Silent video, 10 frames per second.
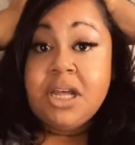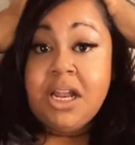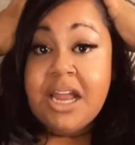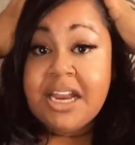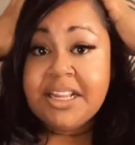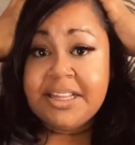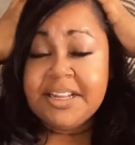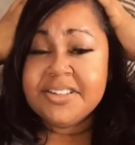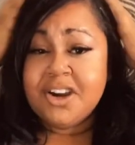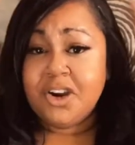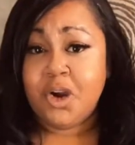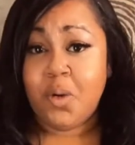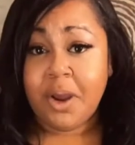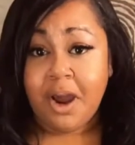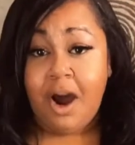a lot of things are
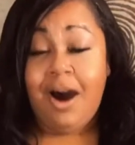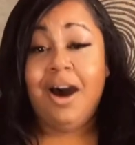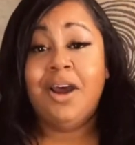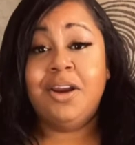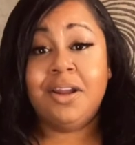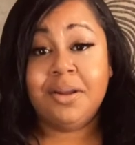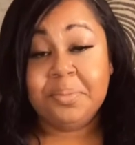going on